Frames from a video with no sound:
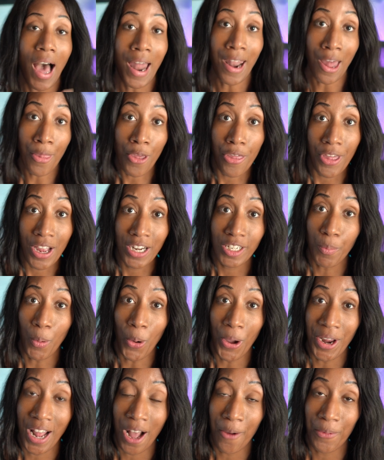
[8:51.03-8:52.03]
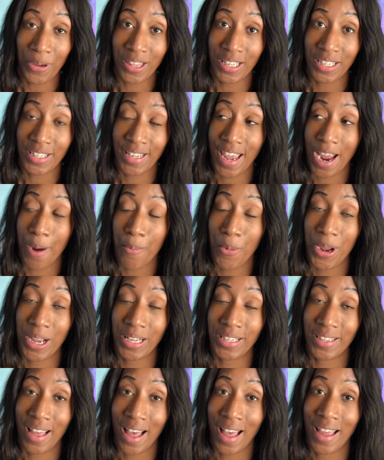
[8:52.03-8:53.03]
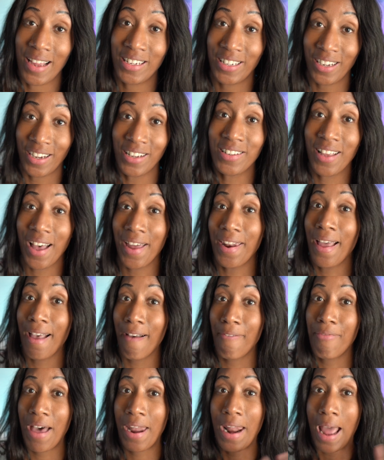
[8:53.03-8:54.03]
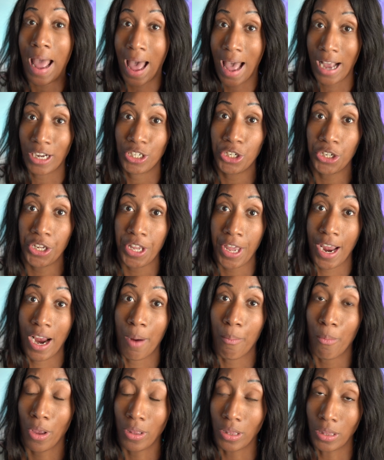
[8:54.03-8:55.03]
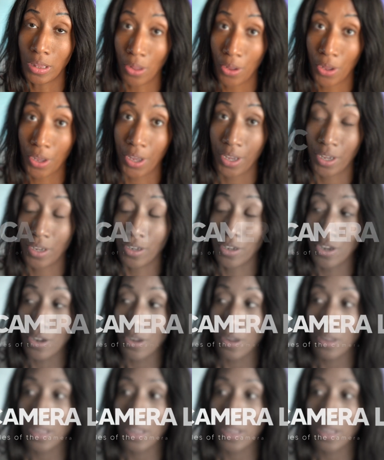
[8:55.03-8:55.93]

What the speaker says: Another thing to point out with this camera is that it does kind of have that action camera look. You know,